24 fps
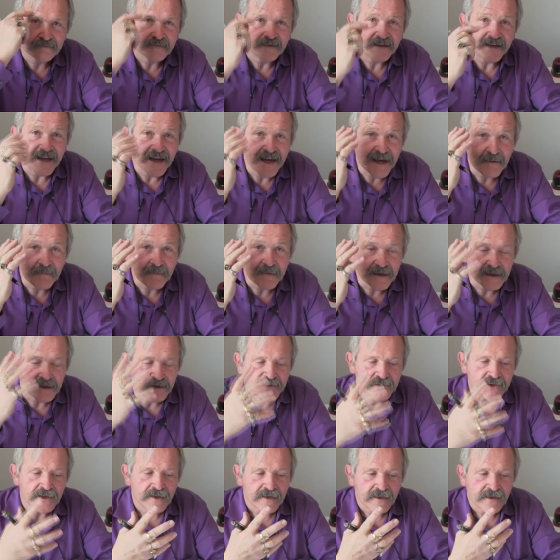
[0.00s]
the
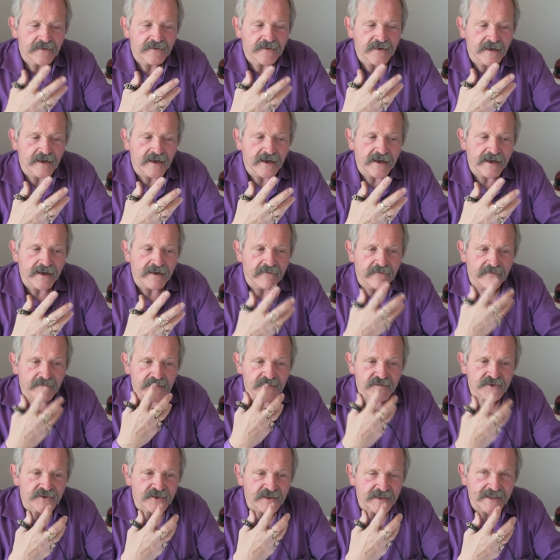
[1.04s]
image that I
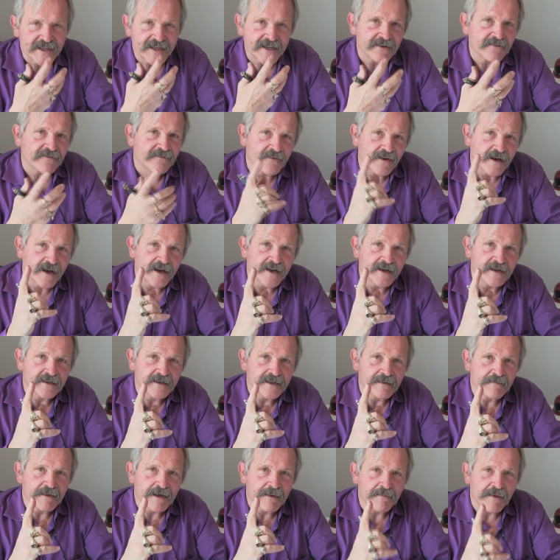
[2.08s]
have
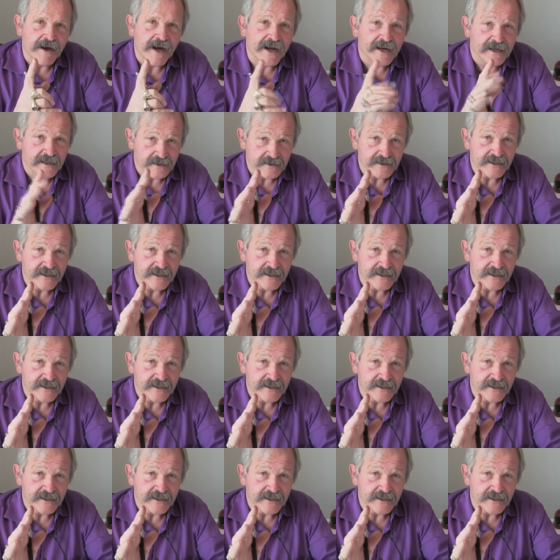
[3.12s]
solidified in my mind.